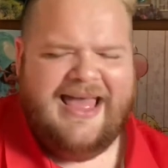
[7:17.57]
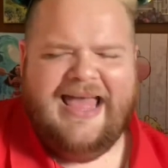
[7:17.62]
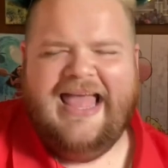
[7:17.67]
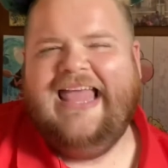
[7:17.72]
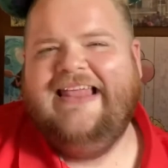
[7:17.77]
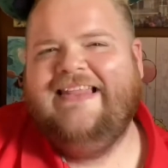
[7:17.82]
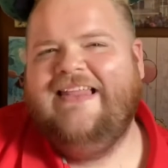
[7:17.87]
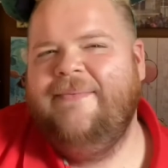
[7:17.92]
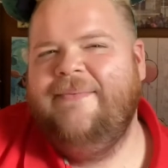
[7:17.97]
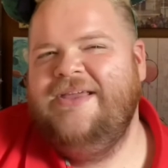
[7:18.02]

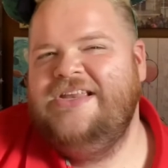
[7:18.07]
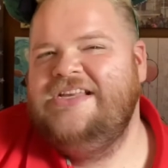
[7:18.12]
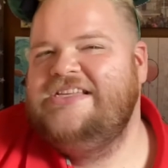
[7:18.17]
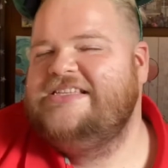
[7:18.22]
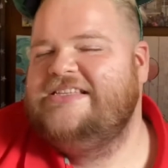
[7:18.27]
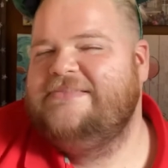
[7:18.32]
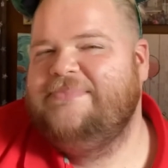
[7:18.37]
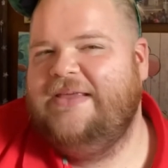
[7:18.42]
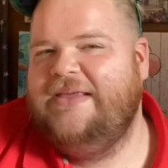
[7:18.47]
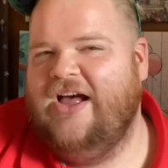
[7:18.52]
And let me
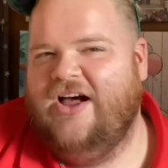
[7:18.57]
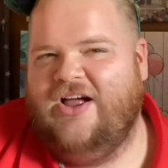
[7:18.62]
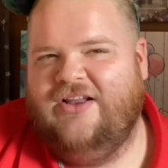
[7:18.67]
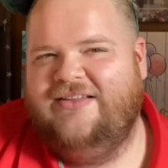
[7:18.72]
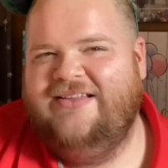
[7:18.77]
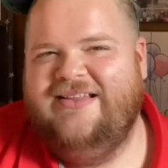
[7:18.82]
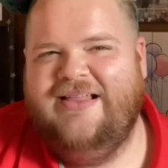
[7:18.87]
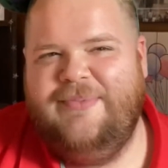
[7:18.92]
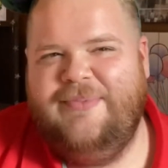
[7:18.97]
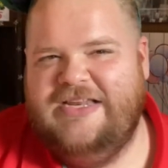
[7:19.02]
just be
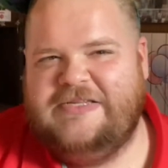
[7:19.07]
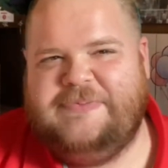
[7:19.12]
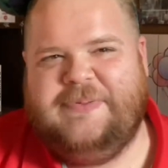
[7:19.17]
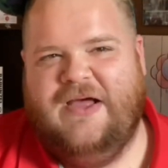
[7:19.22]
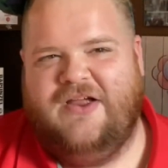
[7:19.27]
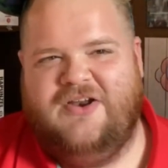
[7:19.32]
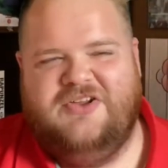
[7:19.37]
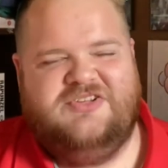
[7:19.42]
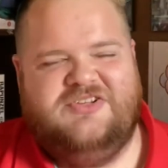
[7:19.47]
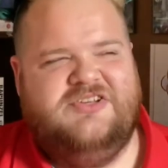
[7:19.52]
let me just be
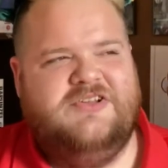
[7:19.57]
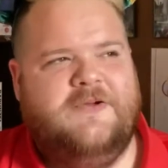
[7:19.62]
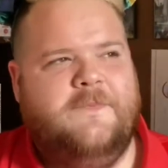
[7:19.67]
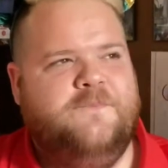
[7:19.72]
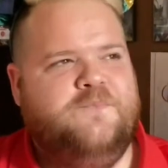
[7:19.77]
honest.